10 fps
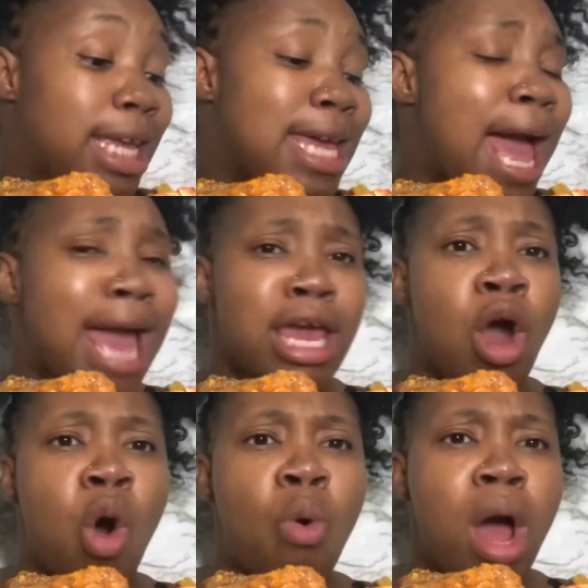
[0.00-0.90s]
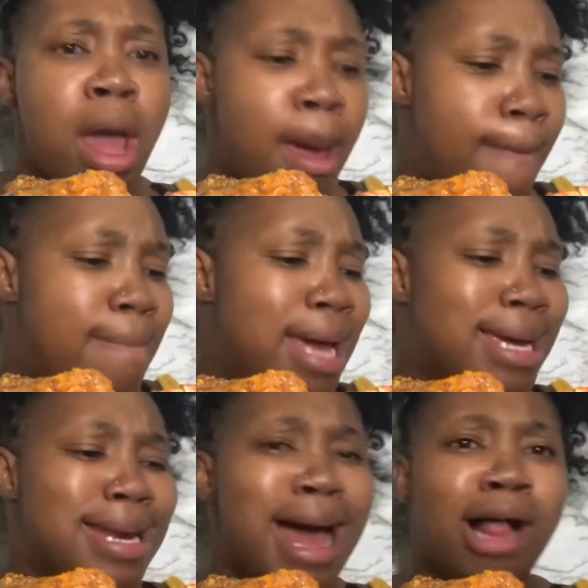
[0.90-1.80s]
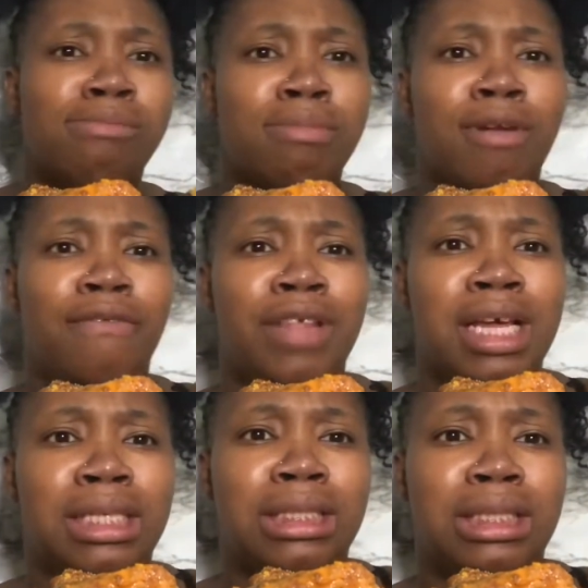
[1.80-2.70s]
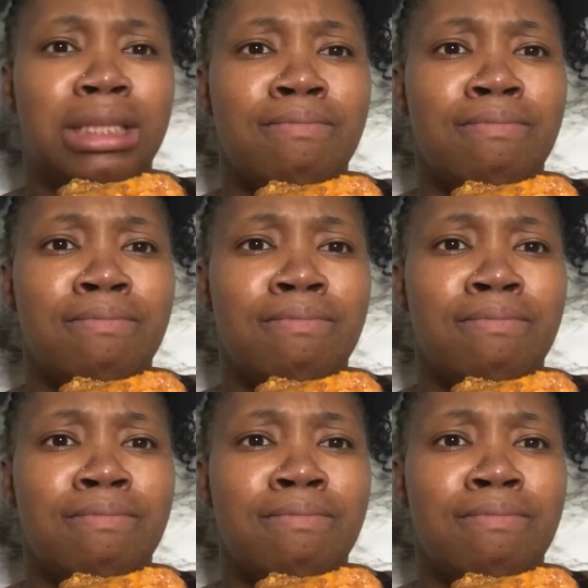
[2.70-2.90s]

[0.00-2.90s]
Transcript: yeah, yo, make an album of this.